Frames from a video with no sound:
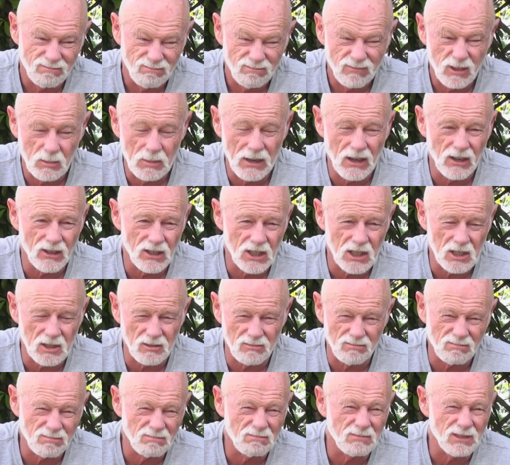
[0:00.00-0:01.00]
to be honest,
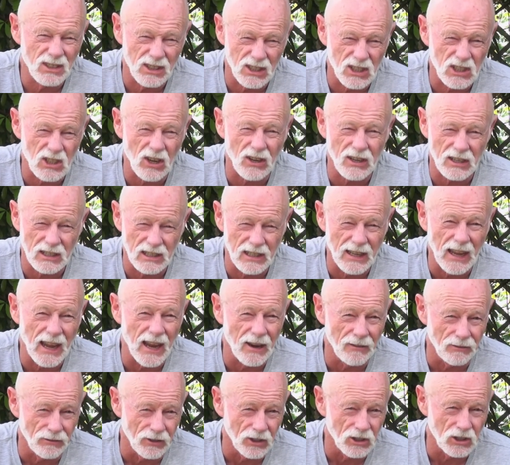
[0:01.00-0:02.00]
decidedly
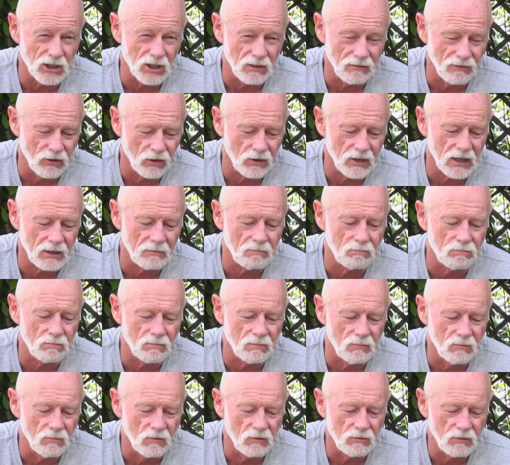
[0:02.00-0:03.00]
average. Very
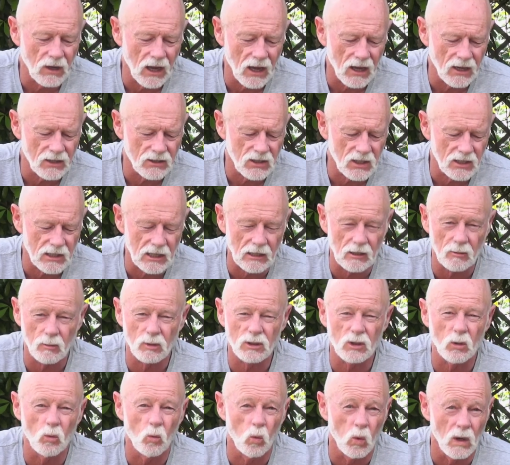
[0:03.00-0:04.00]
susceptible
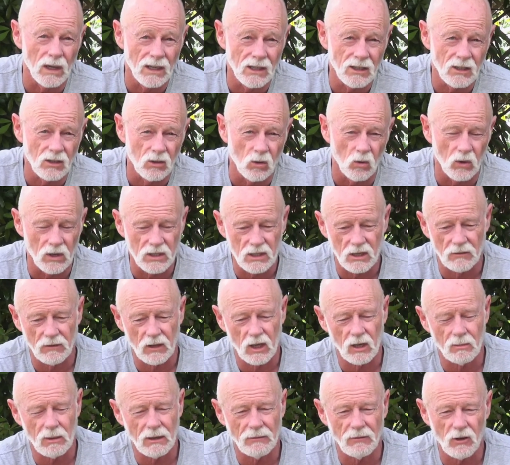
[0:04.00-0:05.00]
to wind noise. And if you're
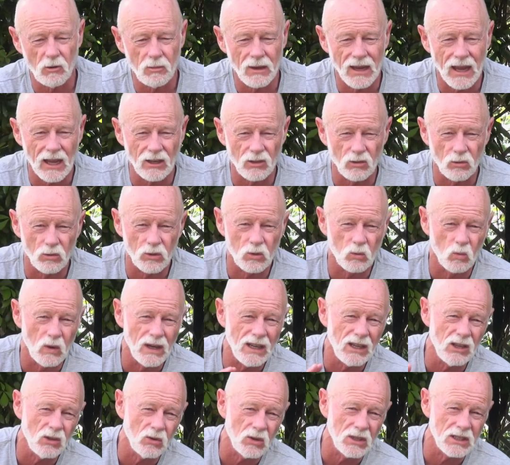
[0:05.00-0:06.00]
going to be filming outdoors,
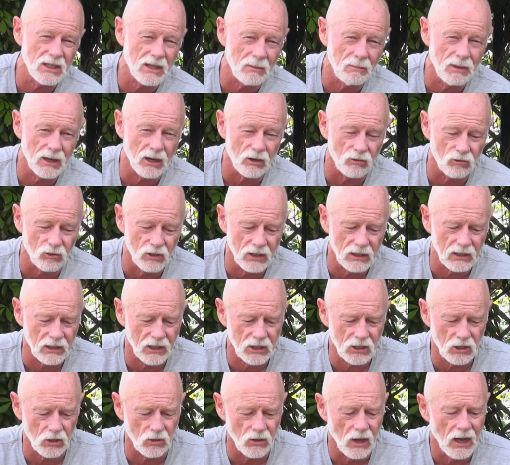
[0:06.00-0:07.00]
wind noise can be a real
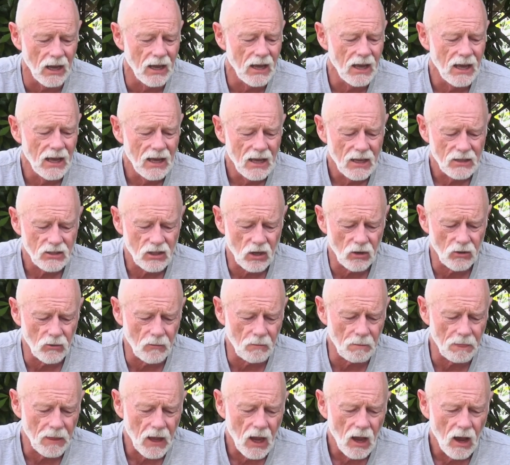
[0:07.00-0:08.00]
issue. So
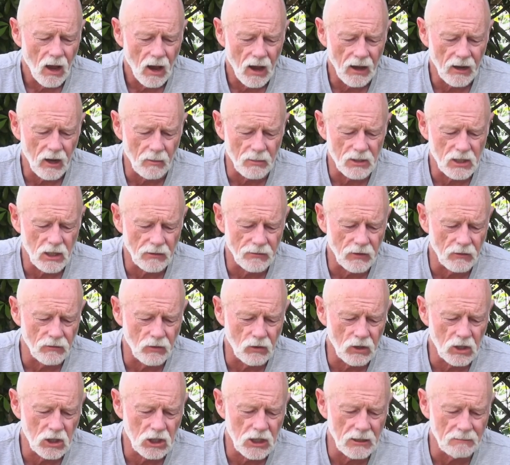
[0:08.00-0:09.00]
I got myself a
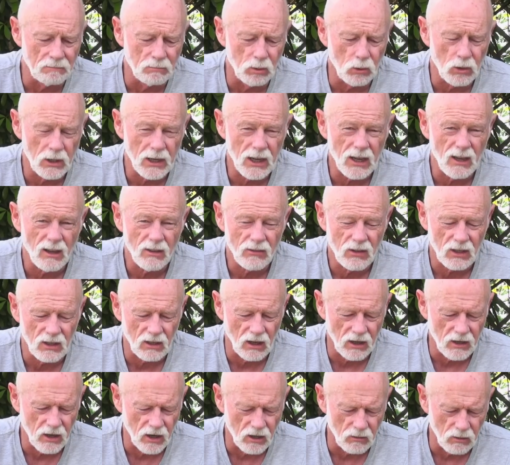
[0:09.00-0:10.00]
very cheap Boya.
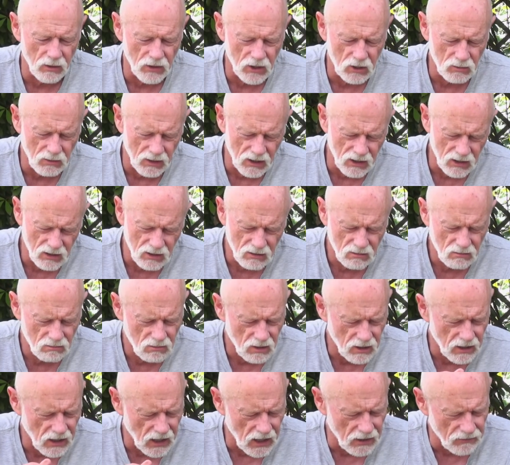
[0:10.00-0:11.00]
I don't know what this one is.
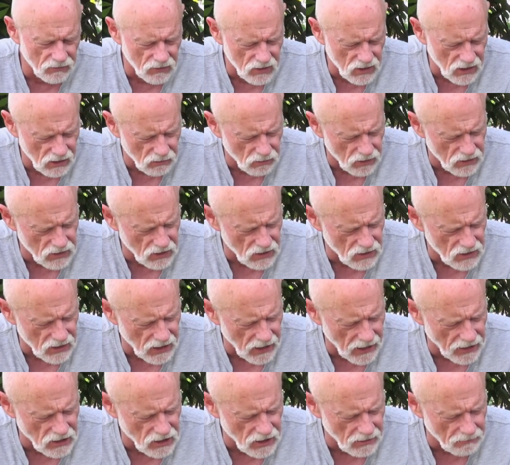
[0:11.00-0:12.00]
I can't even see. What does it
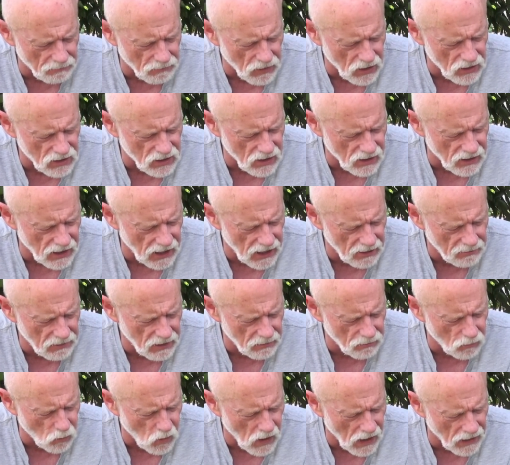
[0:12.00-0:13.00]
say? It's an
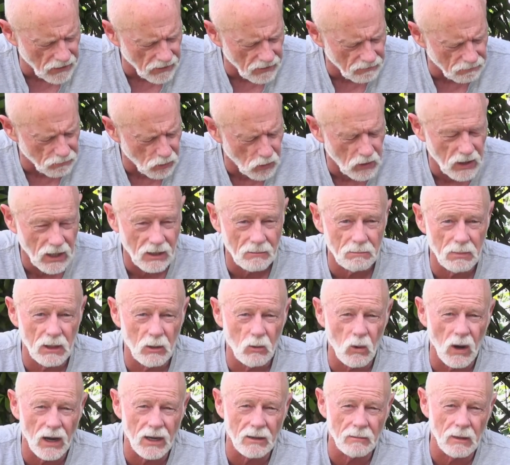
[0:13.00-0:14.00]
MM1, Boya
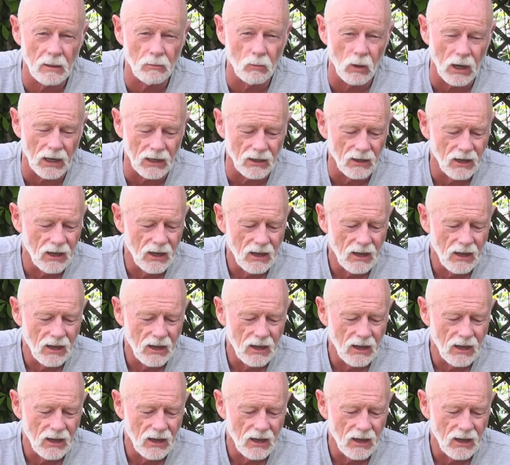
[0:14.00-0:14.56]
BY-MM1.